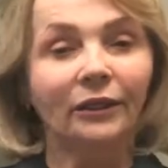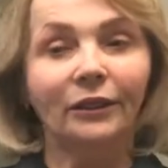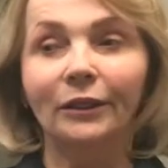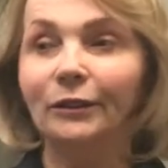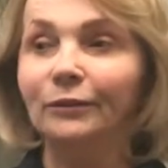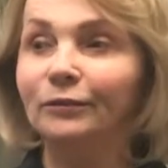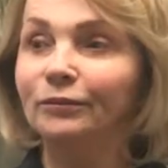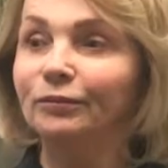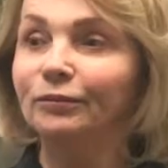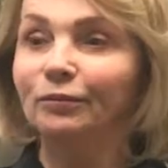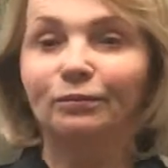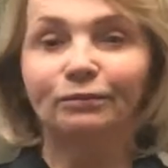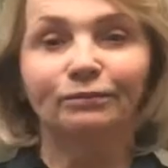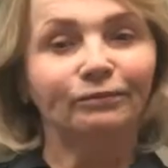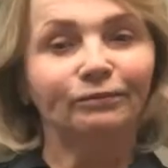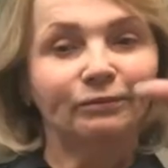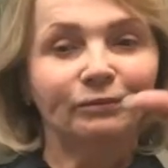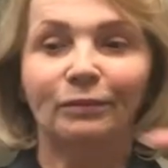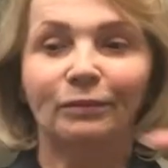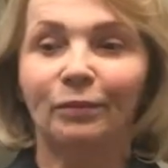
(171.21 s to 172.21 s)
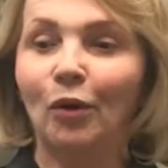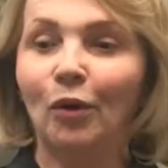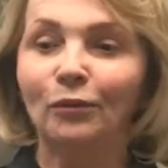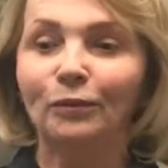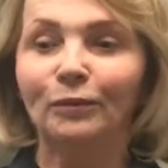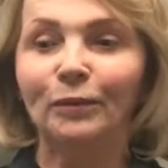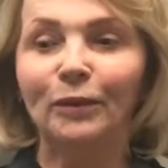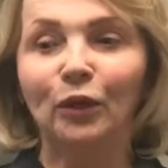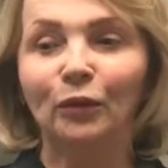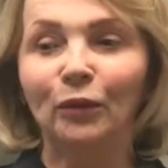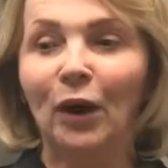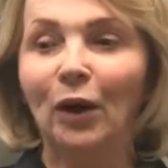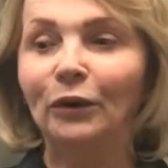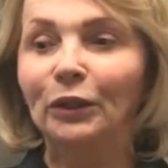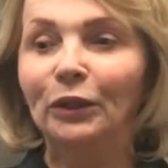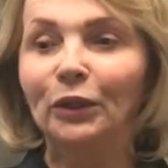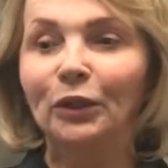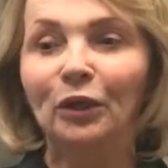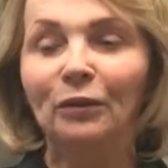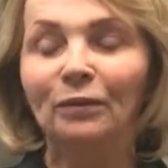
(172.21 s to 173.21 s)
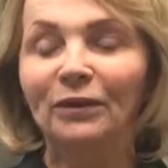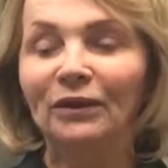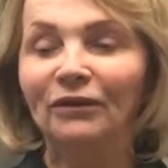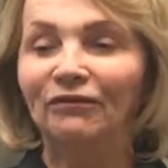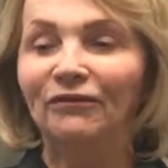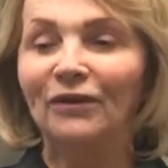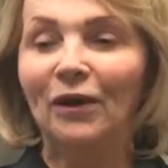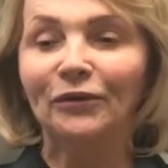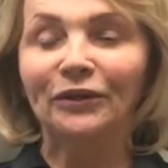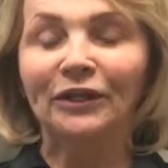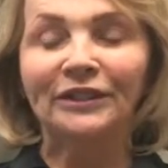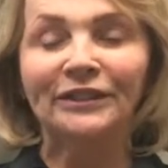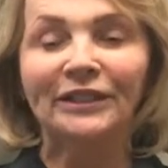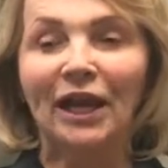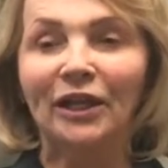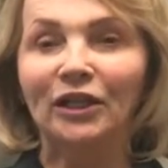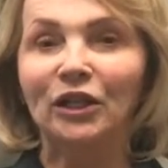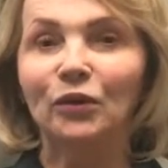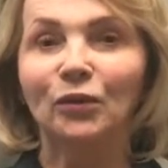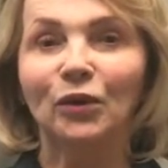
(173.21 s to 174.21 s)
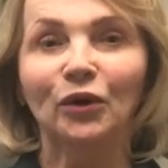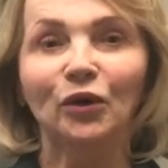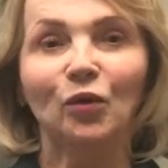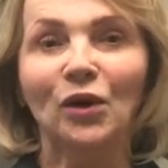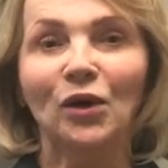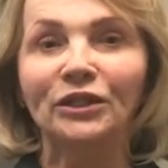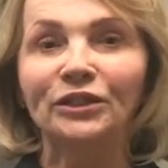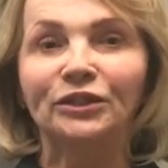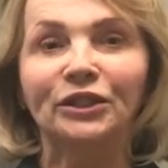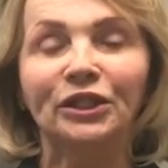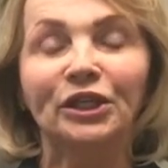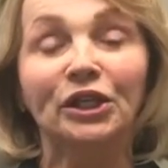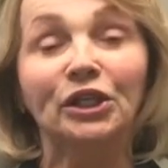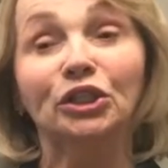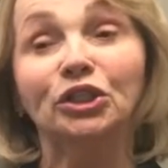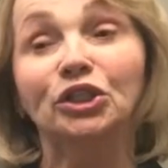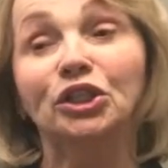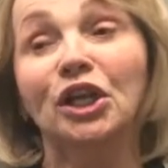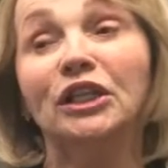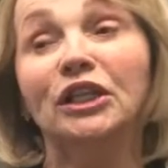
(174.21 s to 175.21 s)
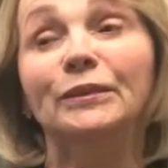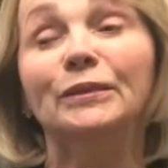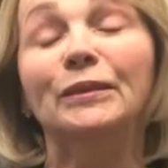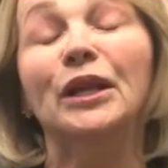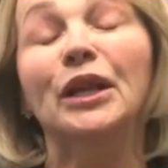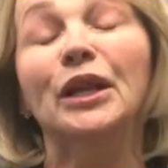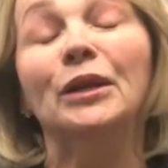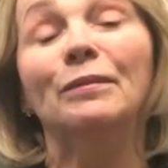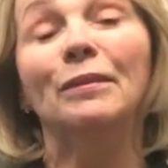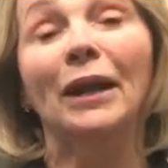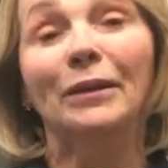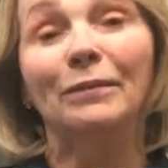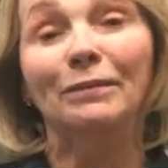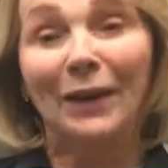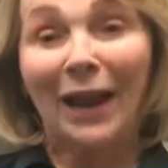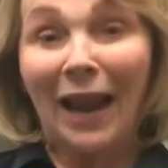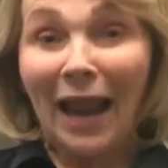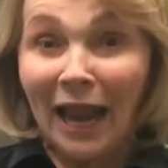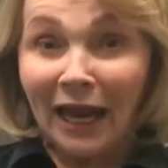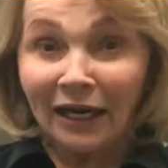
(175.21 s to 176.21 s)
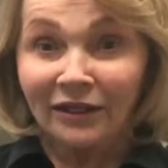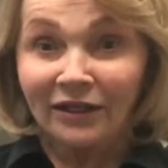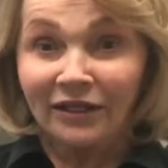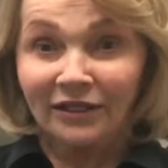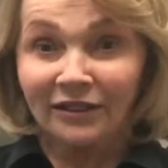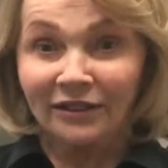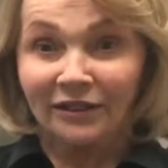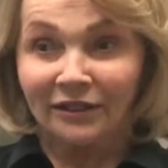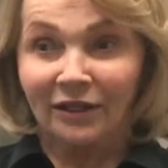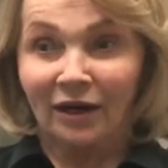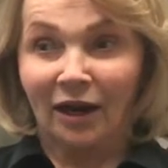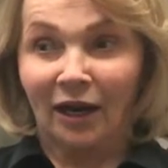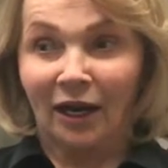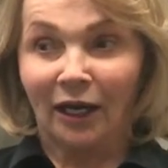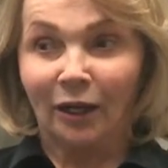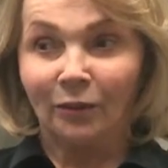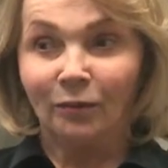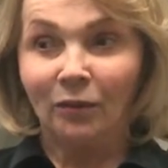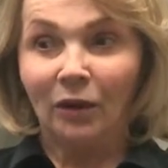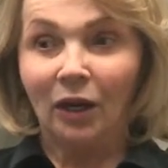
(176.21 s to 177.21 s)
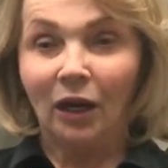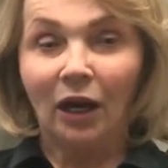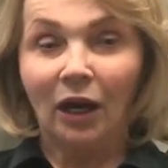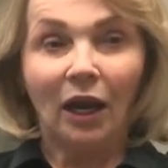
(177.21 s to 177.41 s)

He poked me around a little bit, found exactly what it was, did an adjustment in my back this time.